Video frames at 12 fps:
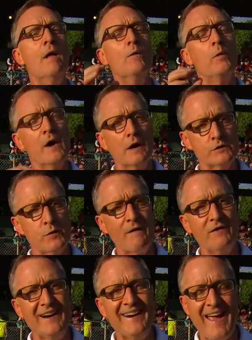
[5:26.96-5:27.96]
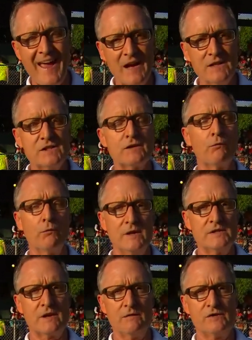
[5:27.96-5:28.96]
We also have an enhanced
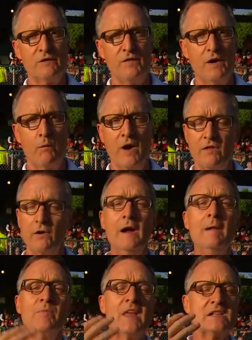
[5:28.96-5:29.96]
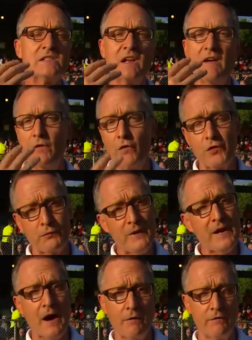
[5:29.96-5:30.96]
risk of severe weather. That's level
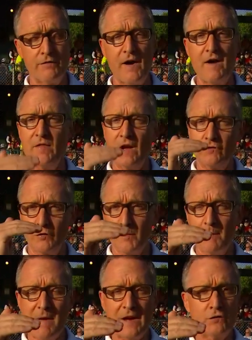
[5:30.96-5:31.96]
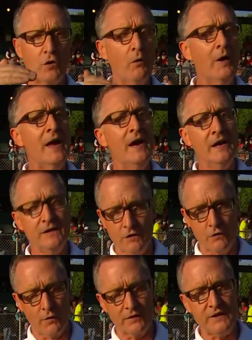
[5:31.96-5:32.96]
3 out of 5. That's from the metro into
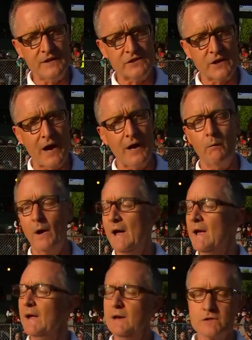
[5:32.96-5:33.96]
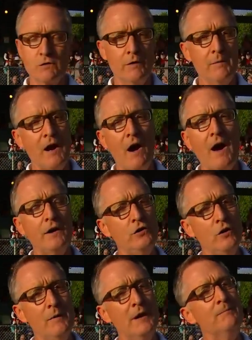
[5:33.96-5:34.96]
northeast Iowa. It is going to be hot,
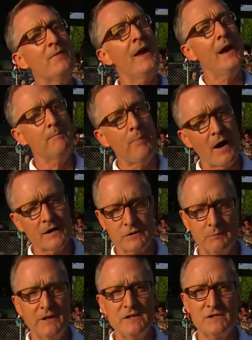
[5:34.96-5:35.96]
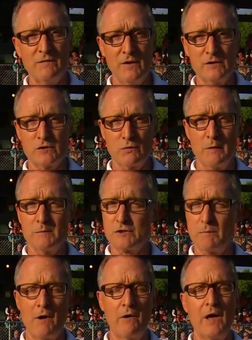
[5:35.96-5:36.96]
humid, and possibly severe storms
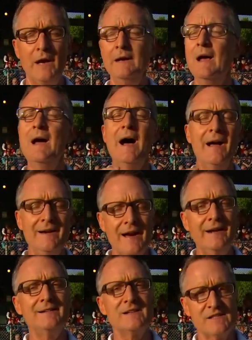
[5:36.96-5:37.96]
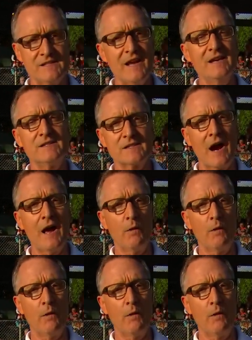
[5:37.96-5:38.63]
tomorrow night, a night to stay sky